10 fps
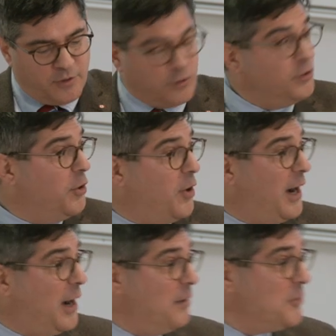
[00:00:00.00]
good. No,
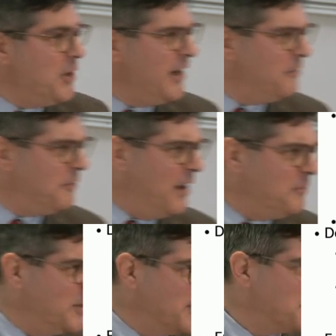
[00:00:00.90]
I, am going to get
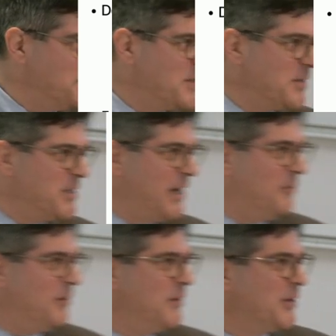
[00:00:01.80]
five minutes, Mr.
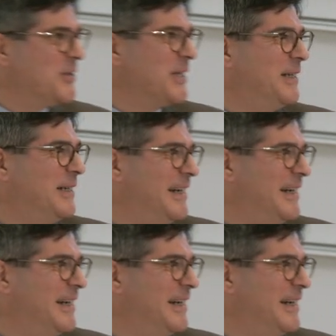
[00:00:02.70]
Chairman, because other,